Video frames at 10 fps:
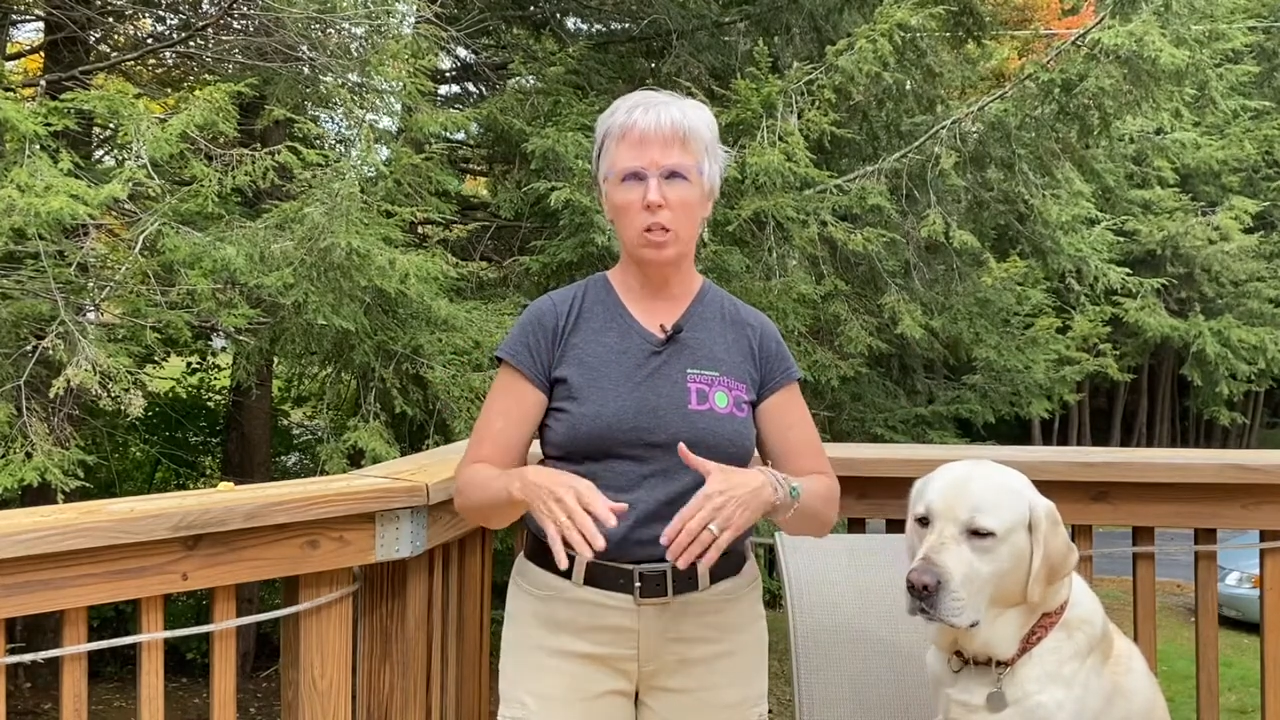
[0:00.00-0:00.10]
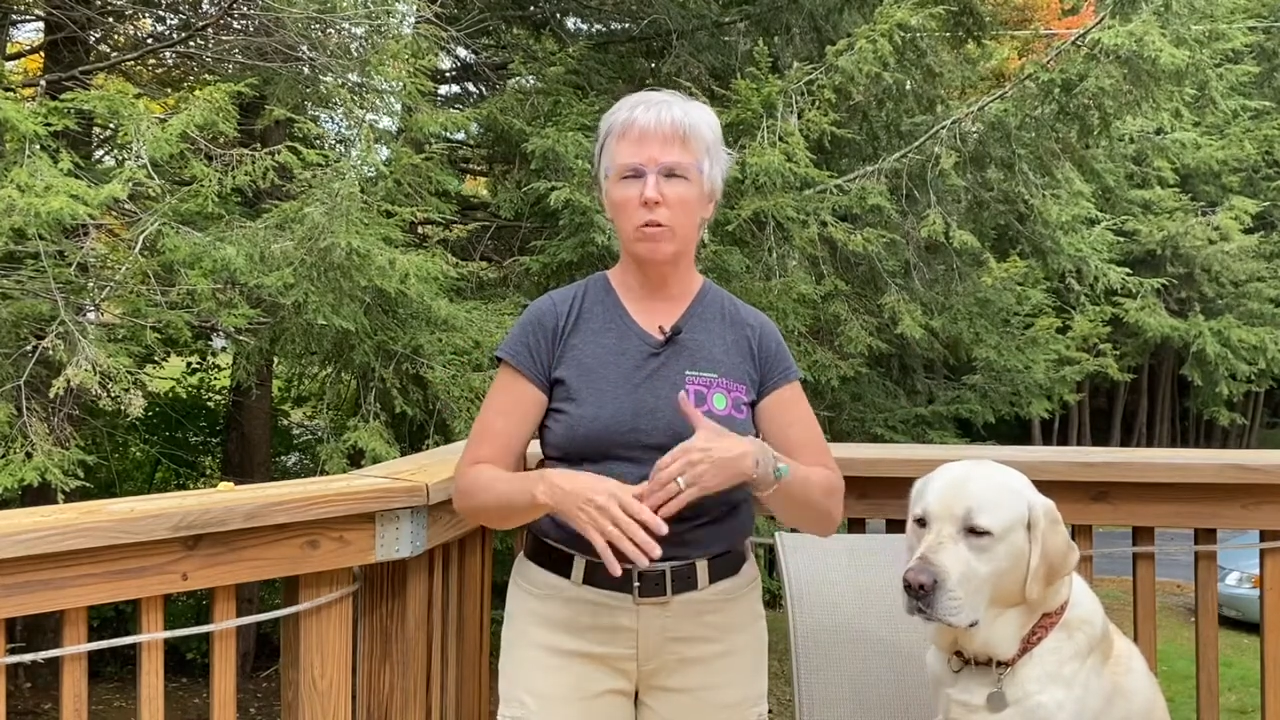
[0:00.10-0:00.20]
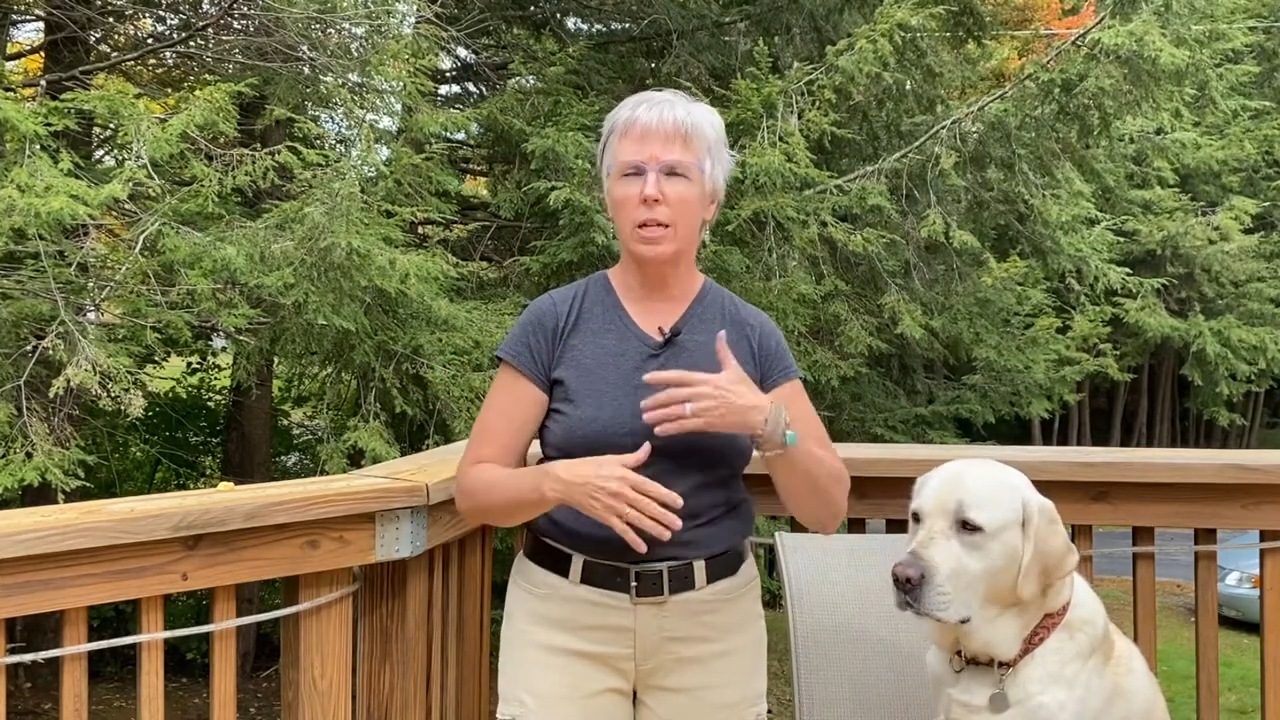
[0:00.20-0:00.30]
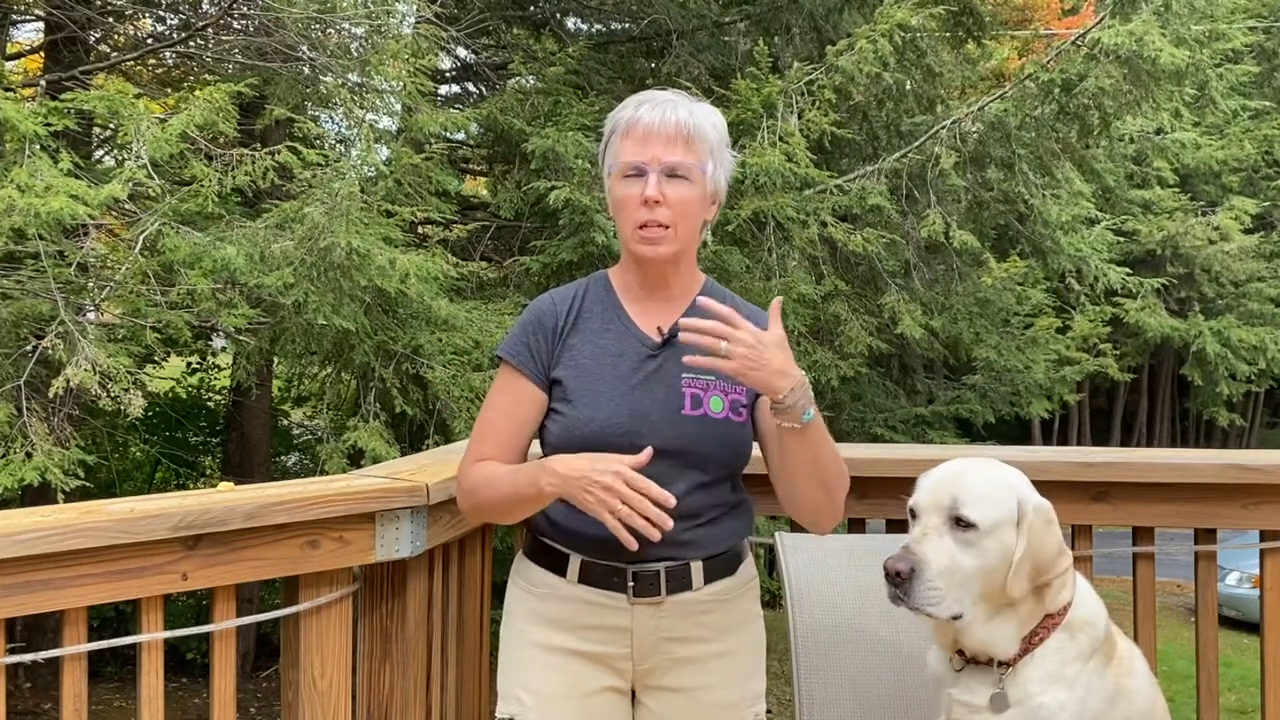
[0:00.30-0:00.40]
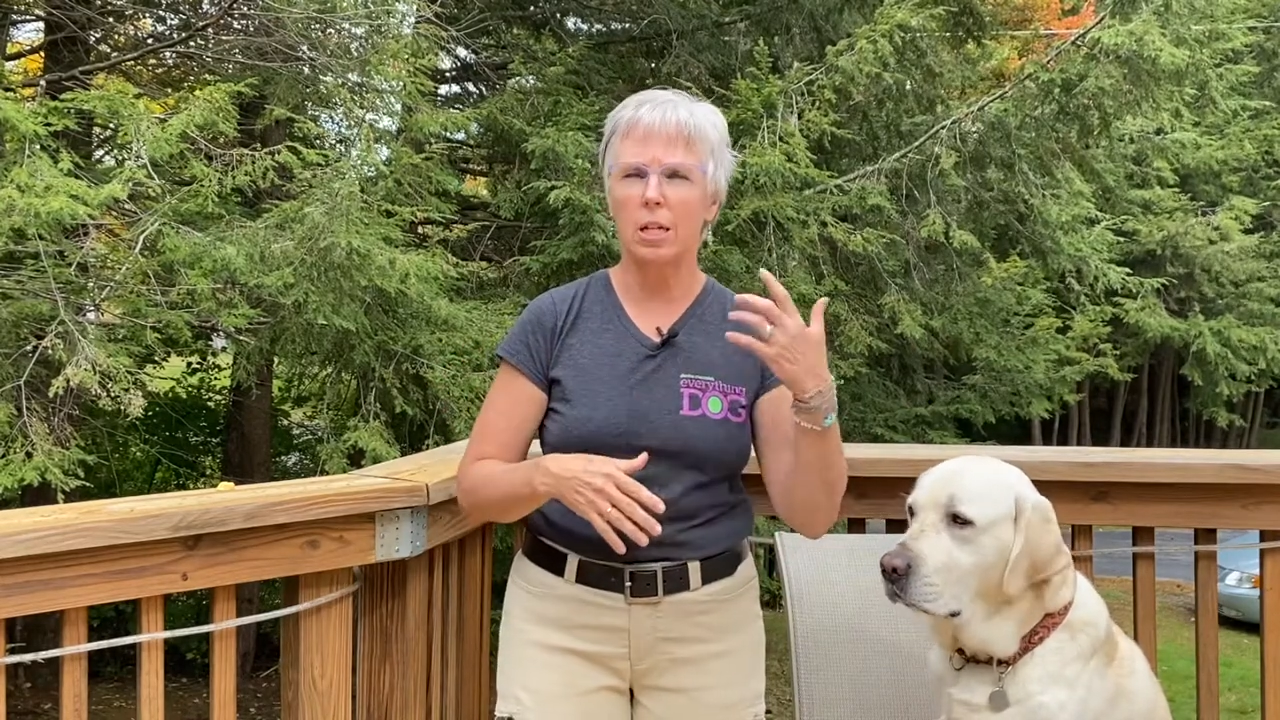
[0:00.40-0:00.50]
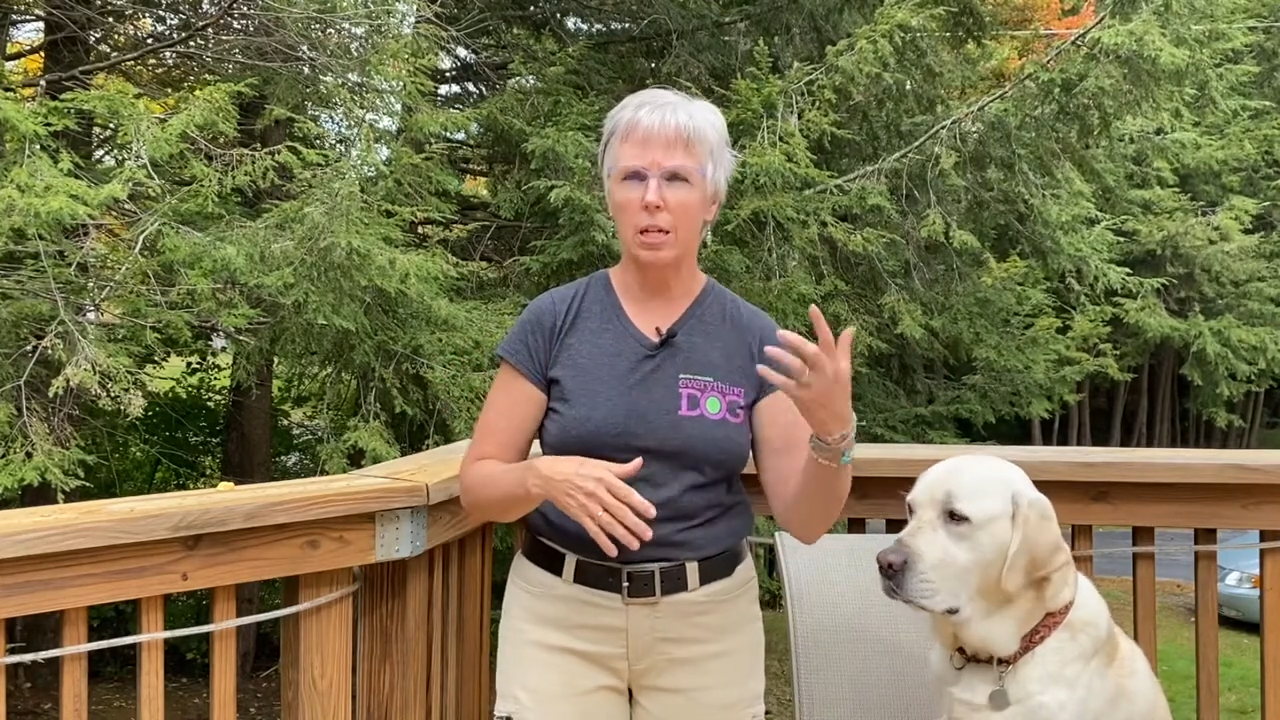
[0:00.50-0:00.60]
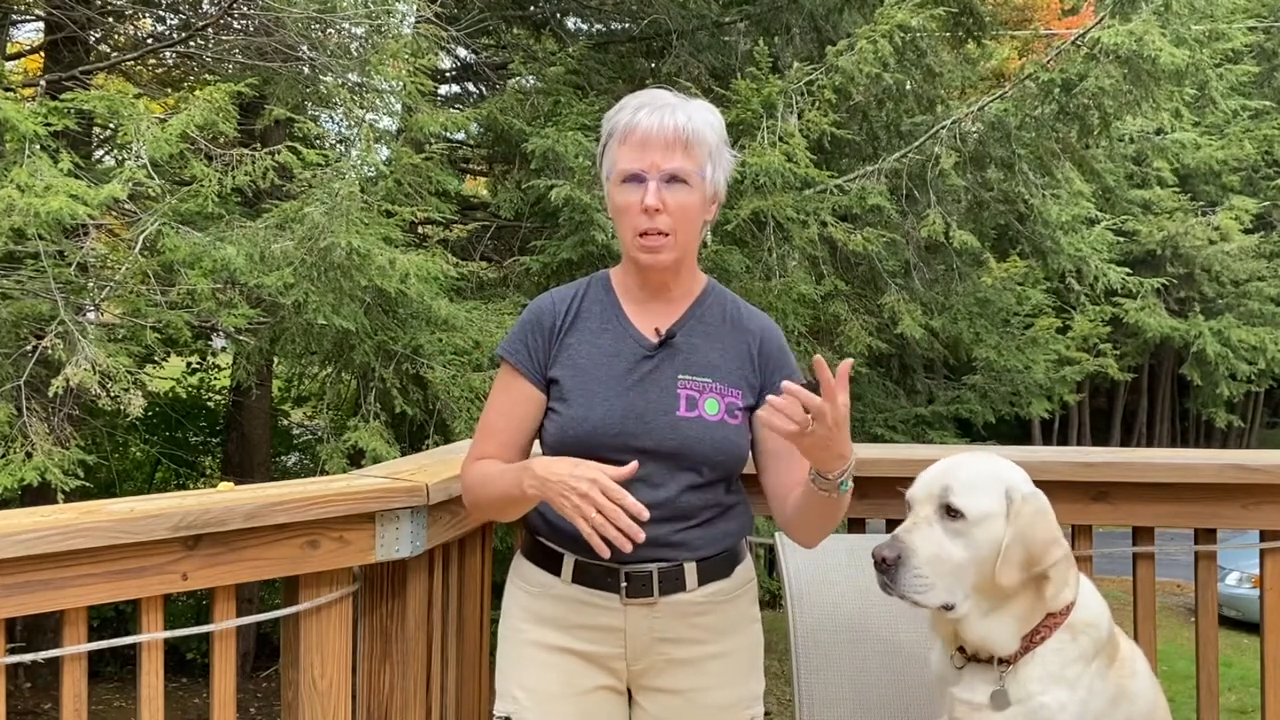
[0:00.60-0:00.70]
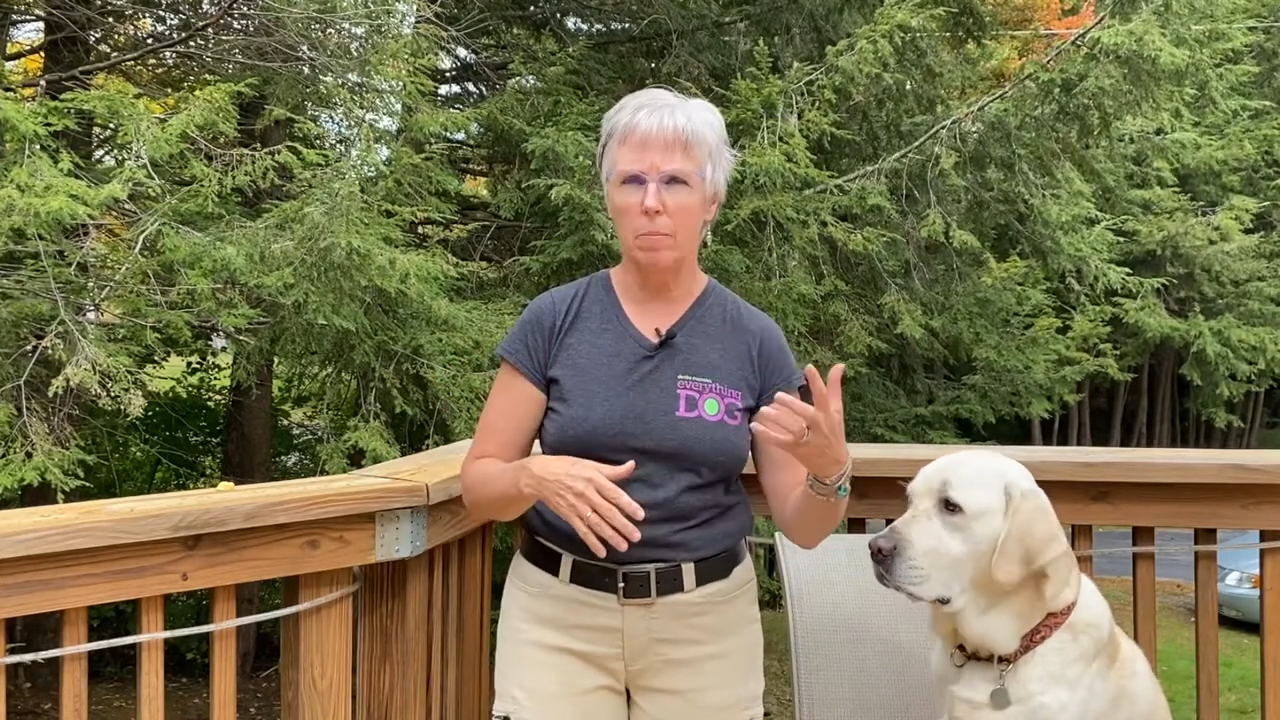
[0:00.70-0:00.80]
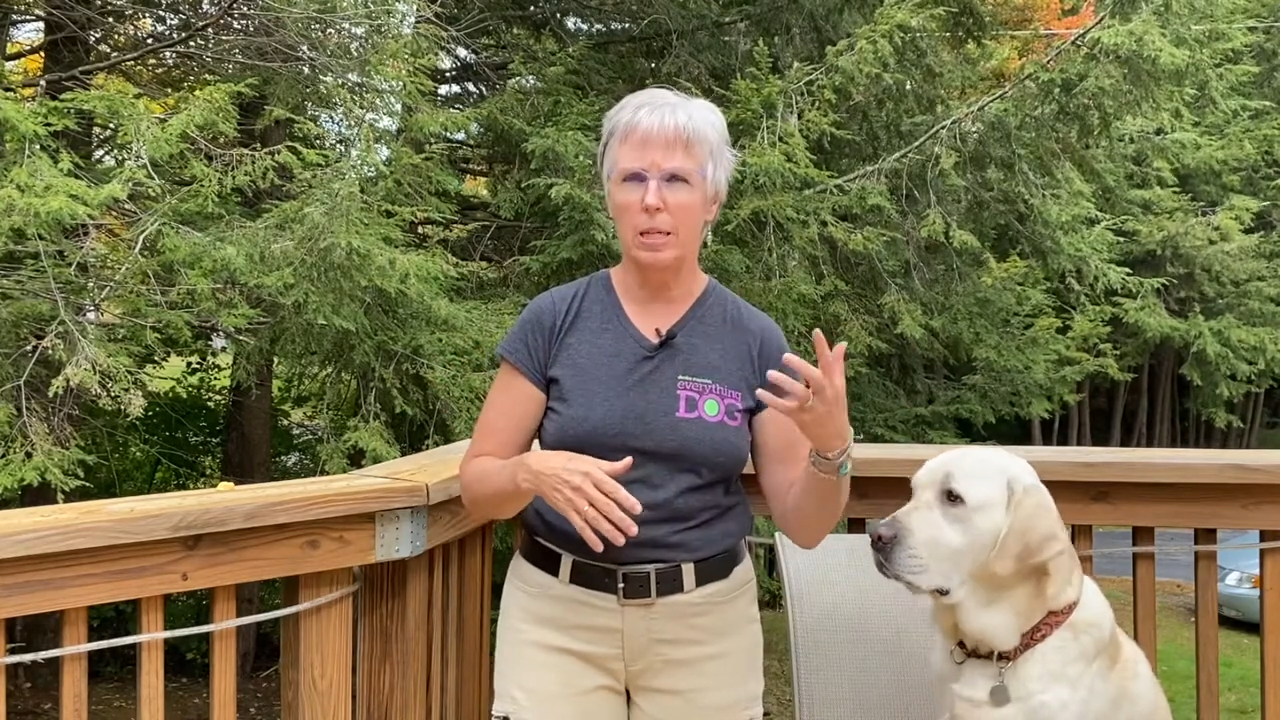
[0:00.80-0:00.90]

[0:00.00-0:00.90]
So that's going to keep